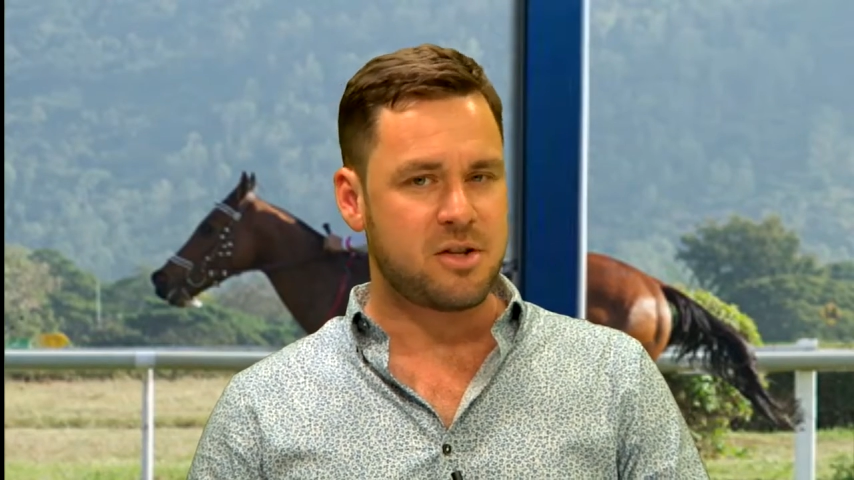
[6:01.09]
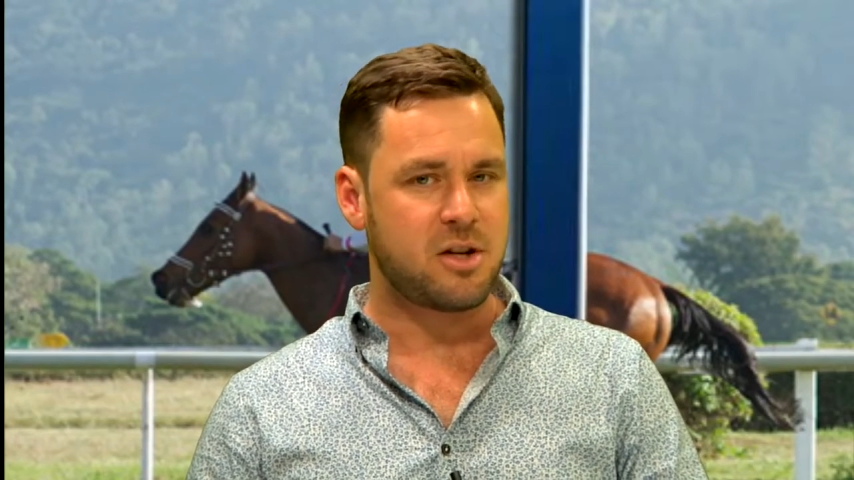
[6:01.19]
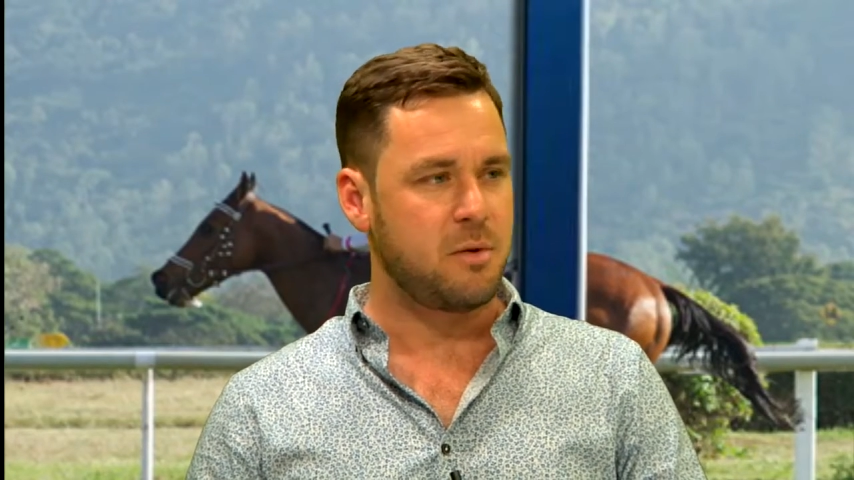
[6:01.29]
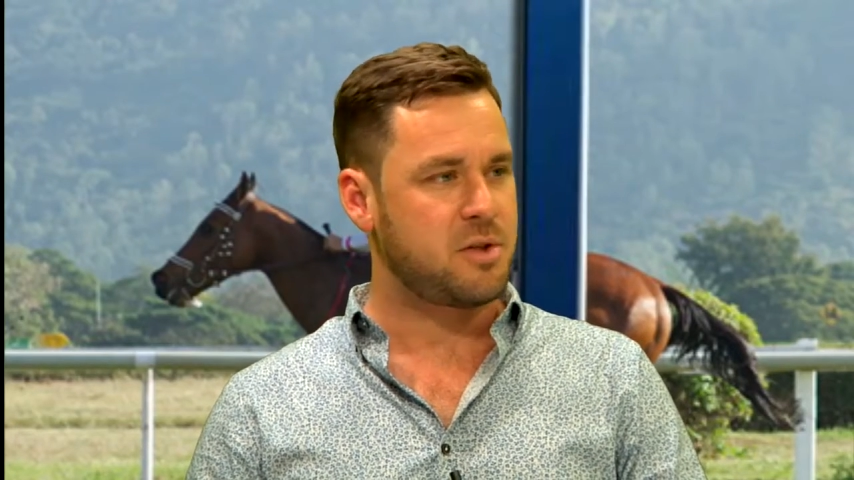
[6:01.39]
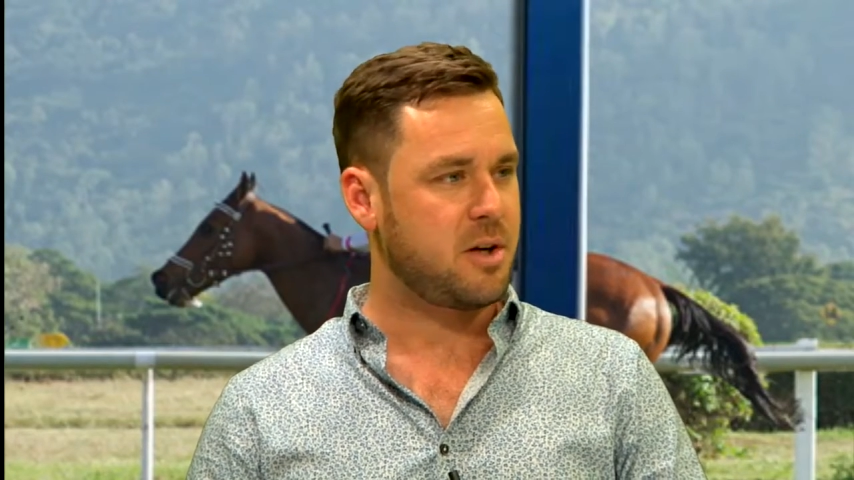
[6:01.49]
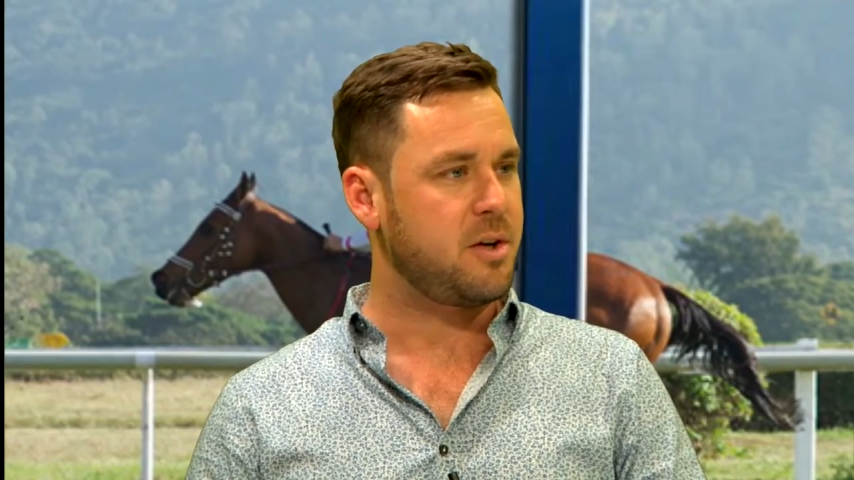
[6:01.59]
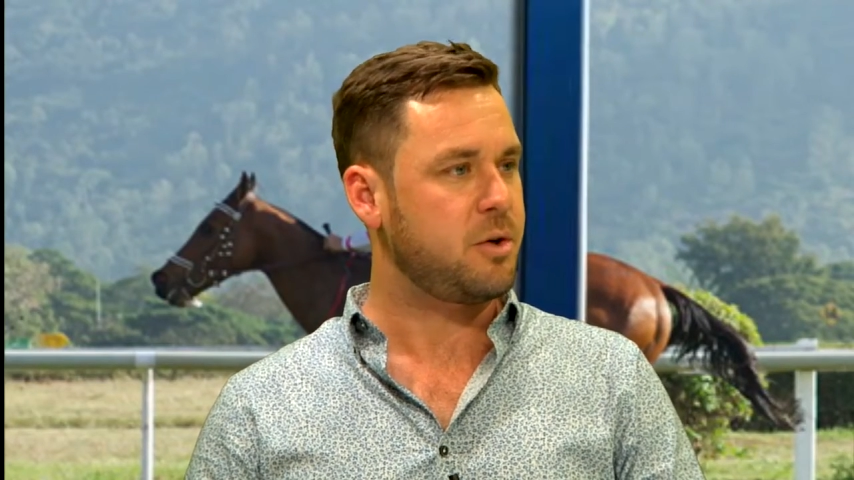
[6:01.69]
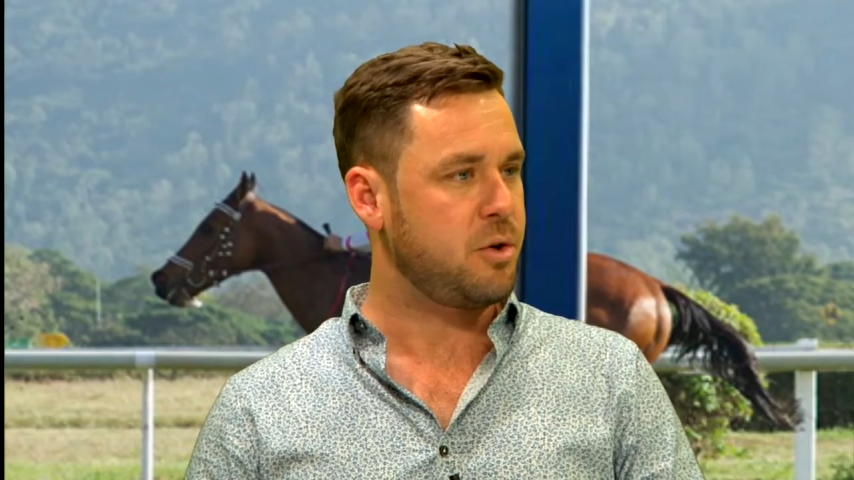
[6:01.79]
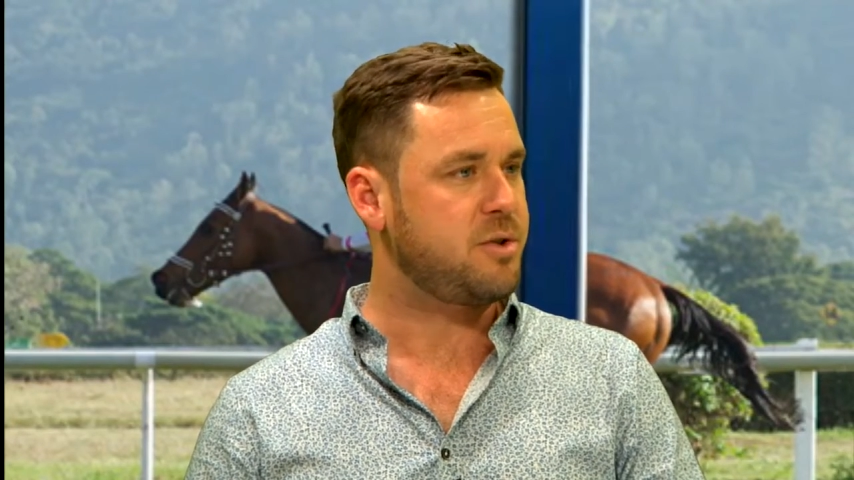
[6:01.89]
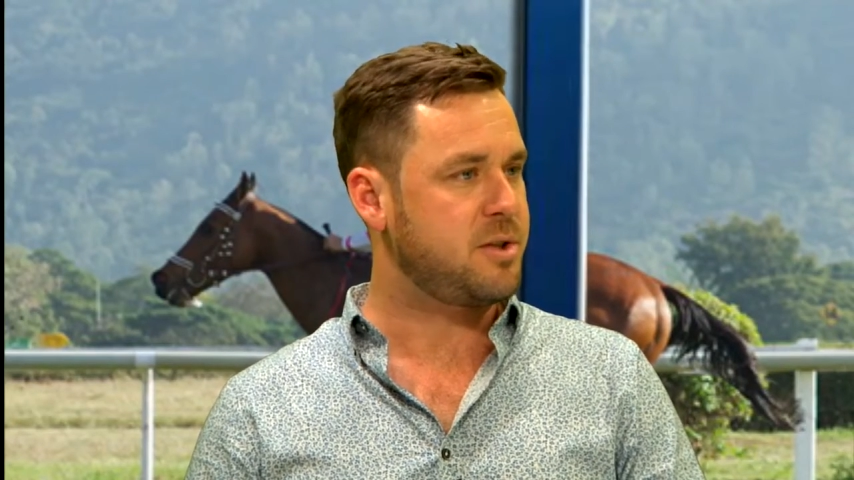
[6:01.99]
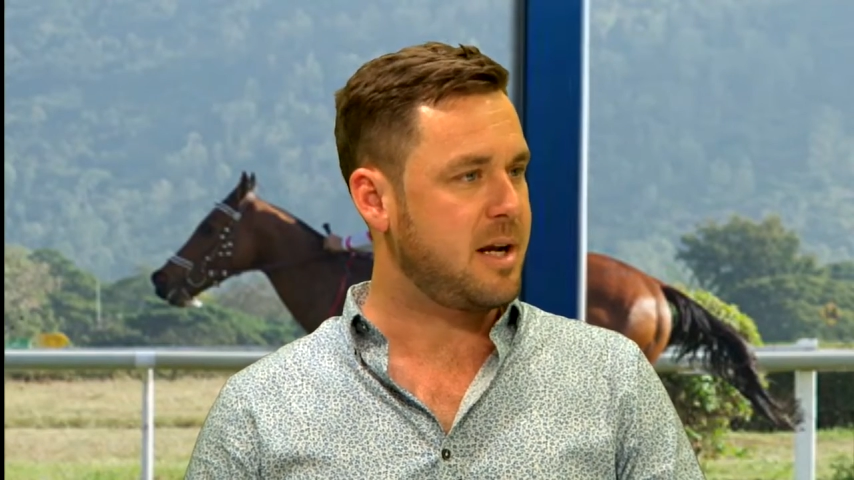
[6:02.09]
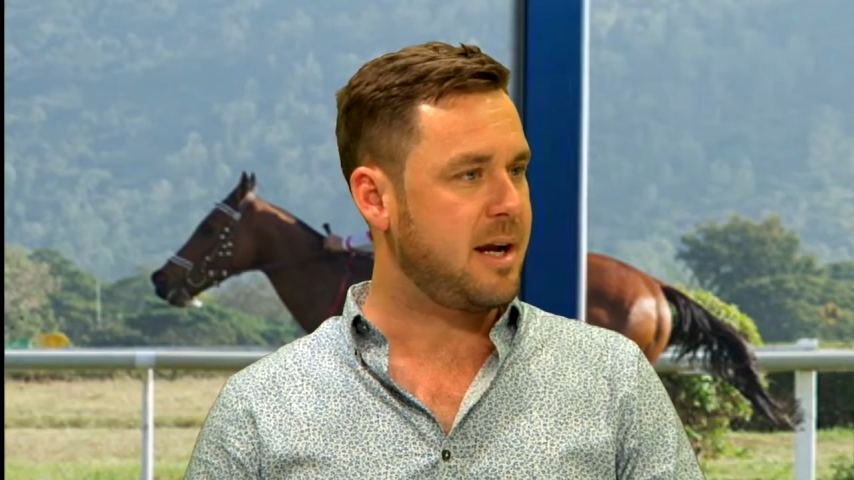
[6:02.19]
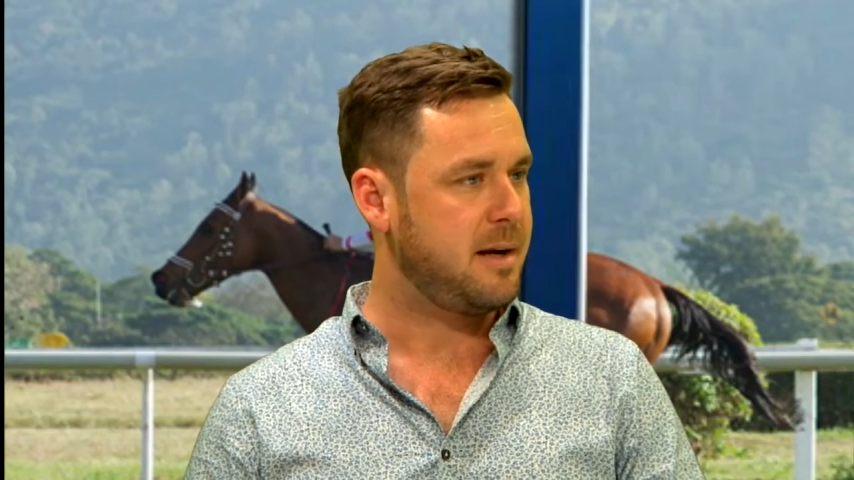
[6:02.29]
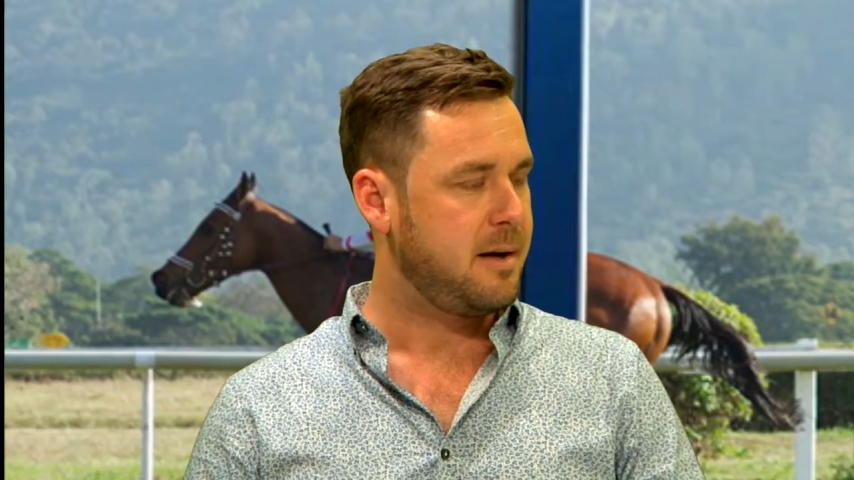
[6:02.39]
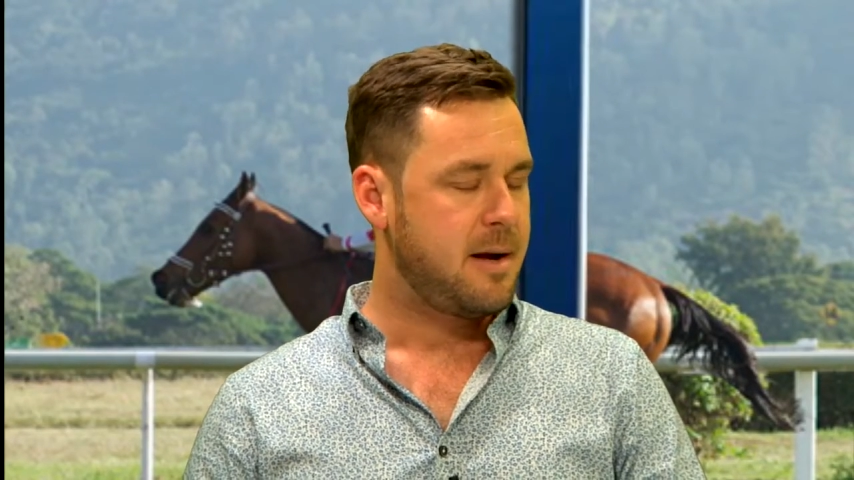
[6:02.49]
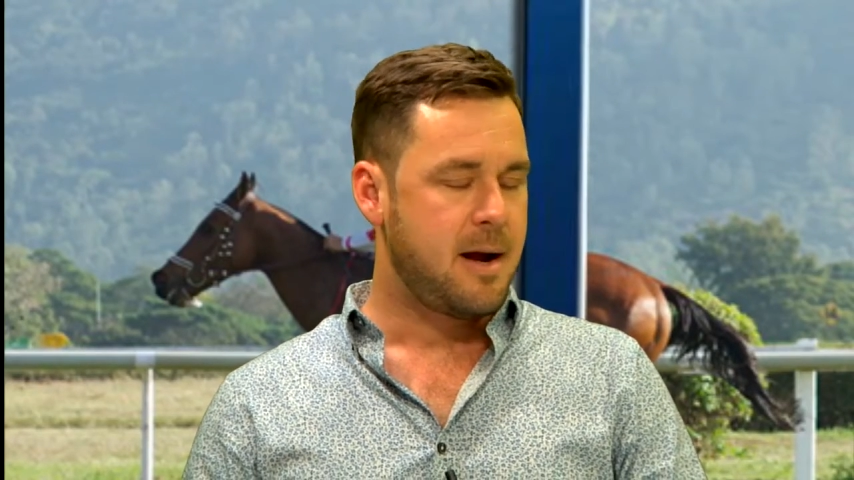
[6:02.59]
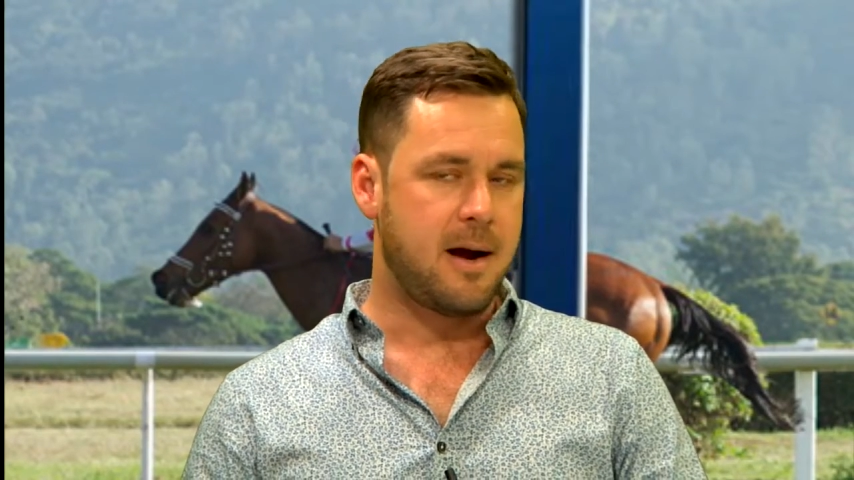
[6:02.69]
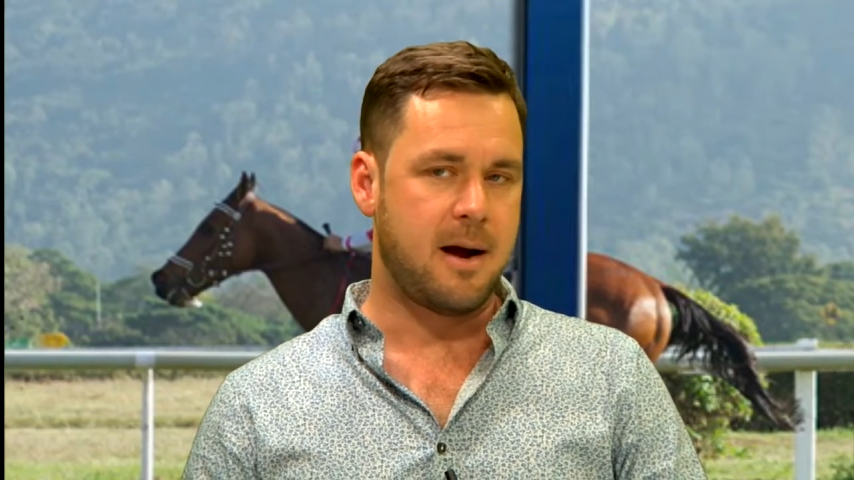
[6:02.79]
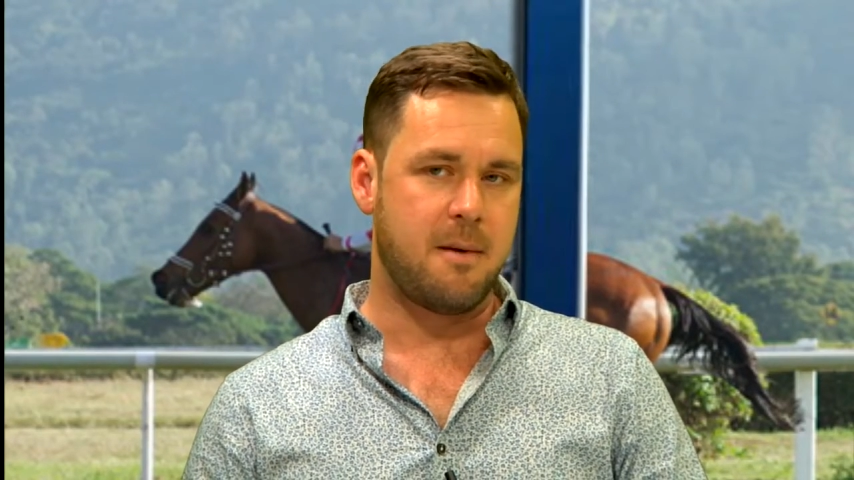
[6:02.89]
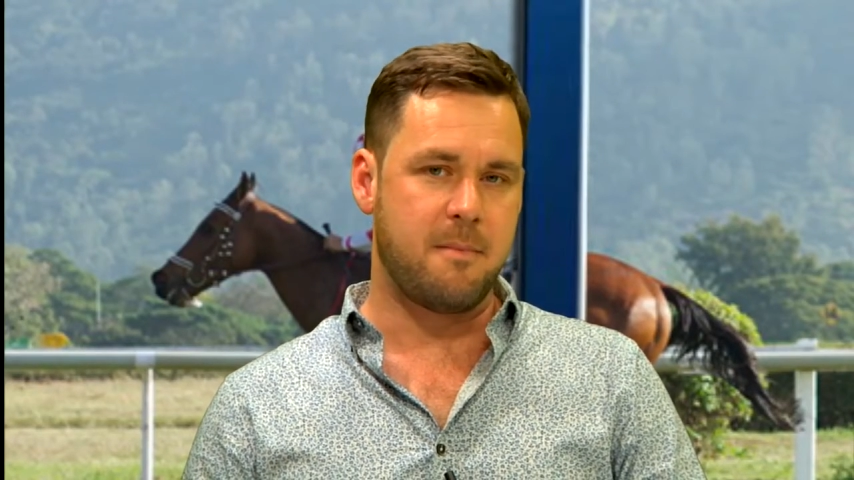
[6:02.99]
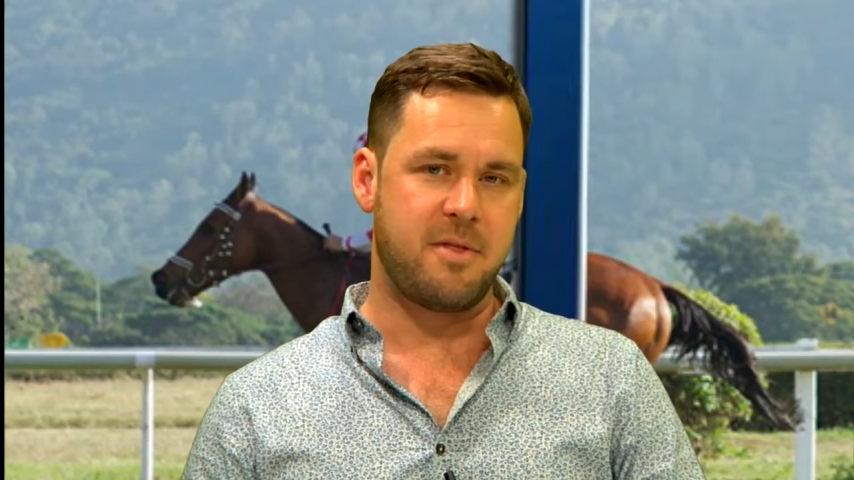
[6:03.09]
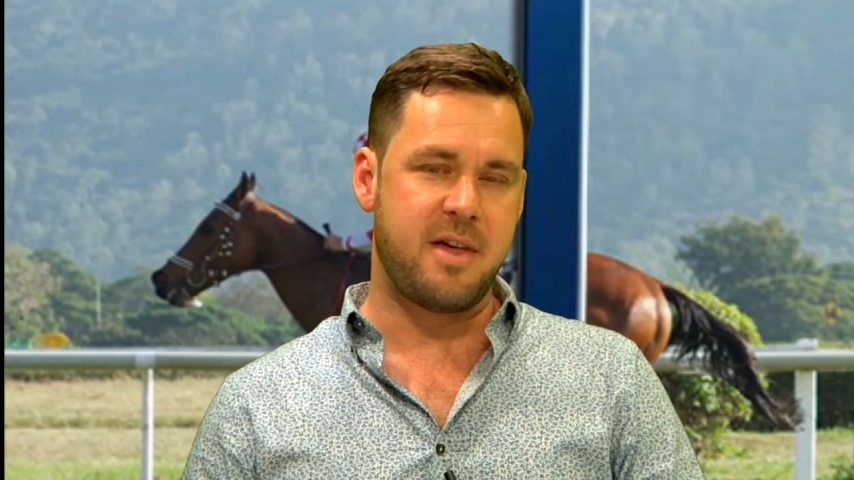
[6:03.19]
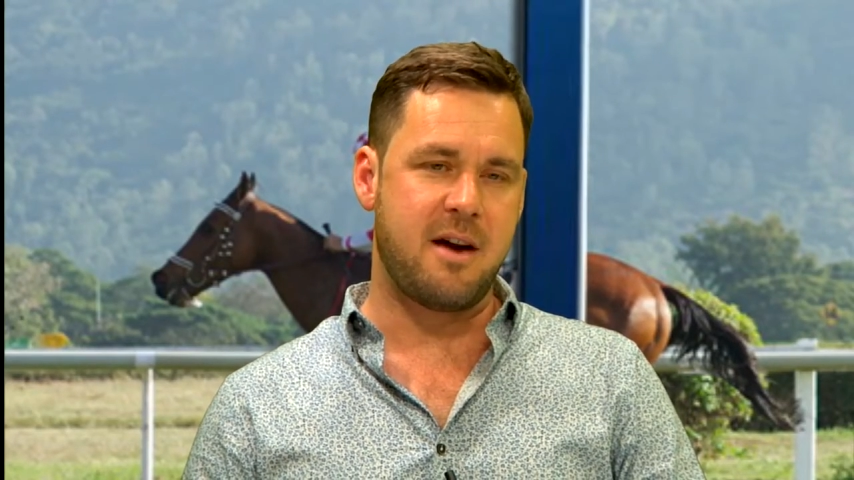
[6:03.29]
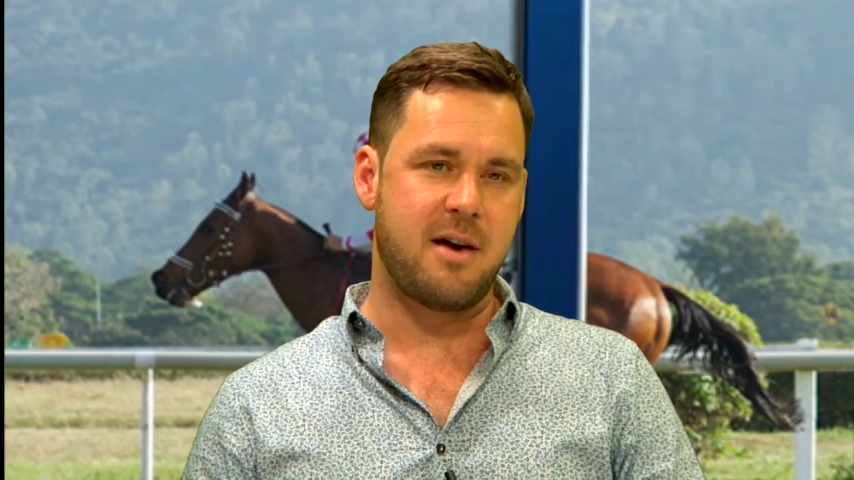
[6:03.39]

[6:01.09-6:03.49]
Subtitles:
slow side are good today there